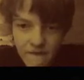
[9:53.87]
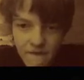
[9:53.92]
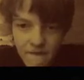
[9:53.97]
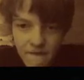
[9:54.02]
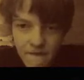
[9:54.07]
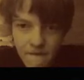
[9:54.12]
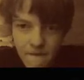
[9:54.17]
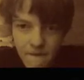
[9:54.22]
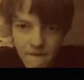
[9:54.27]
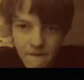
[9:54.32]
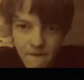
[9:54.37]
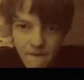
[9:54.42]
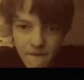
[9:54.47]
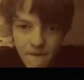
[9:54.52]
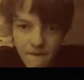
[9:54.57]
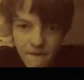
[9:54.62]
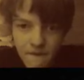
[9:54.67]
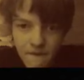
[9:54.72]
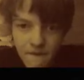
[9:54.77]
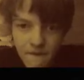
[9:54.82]

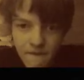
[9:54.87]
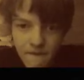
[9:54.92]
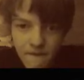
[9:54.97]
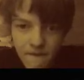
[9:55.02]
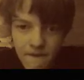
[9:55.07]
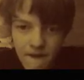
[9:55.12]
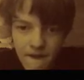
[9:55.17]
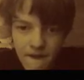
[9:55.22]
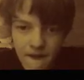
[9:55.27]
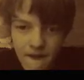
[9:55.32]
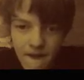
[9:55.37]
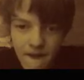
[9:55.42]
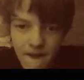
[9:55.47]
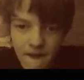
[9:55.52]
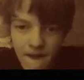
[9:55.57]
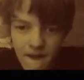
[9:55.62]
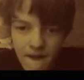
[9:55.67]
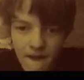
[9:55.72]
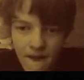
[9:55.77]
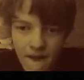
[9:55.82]

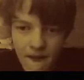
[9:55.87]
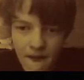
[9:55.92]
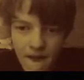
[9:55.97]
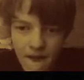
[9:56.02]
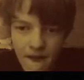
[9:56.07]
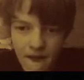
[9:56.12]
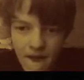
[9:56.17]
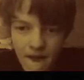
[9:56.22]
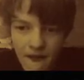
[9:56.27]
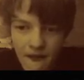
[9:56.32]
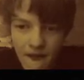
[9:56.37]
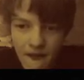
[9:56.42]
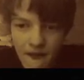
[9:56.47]
[no speech]